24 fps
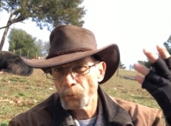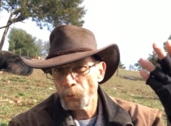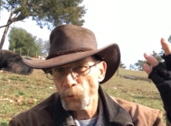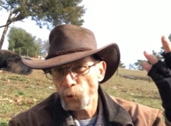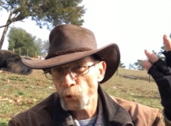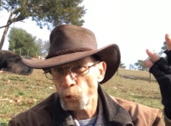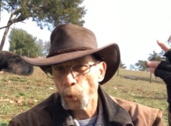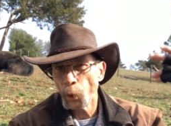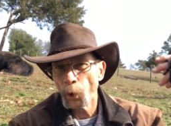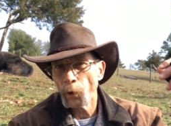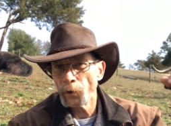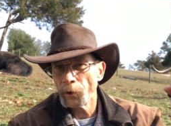
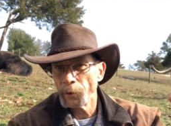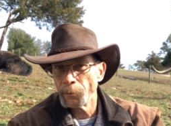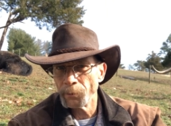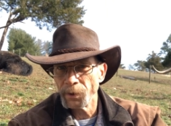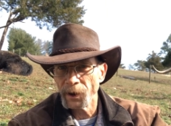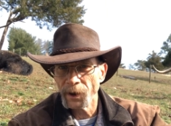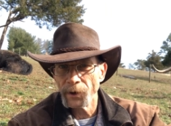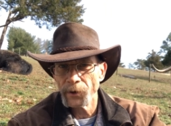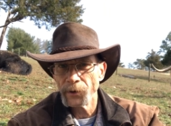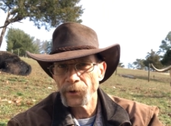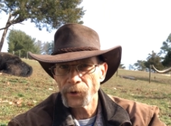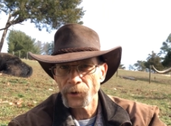swollen
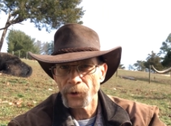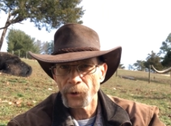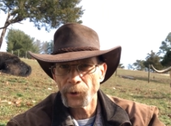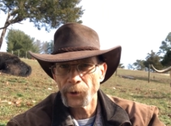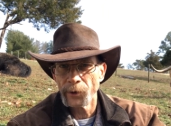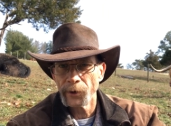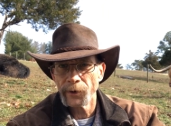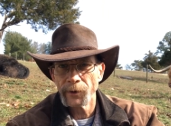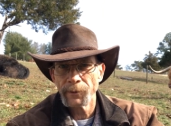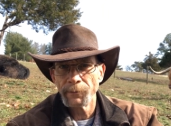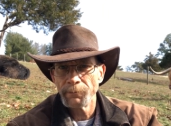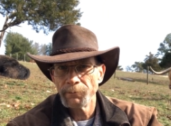place
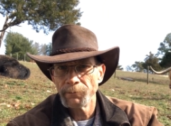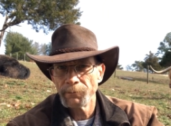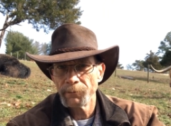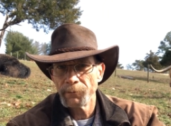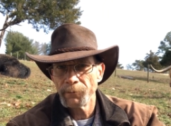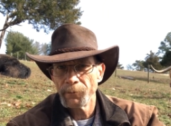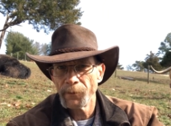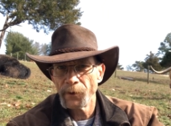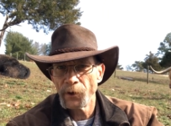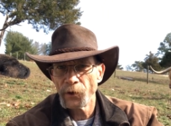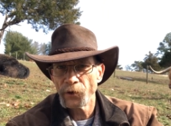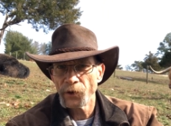on
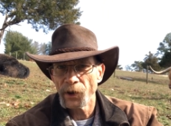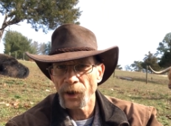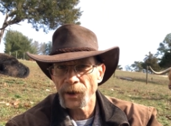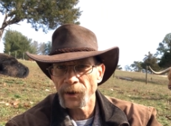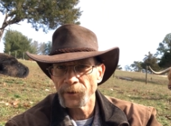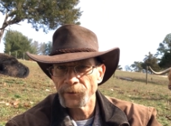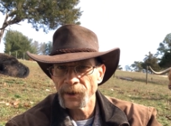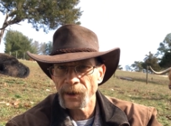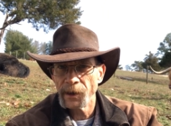the side of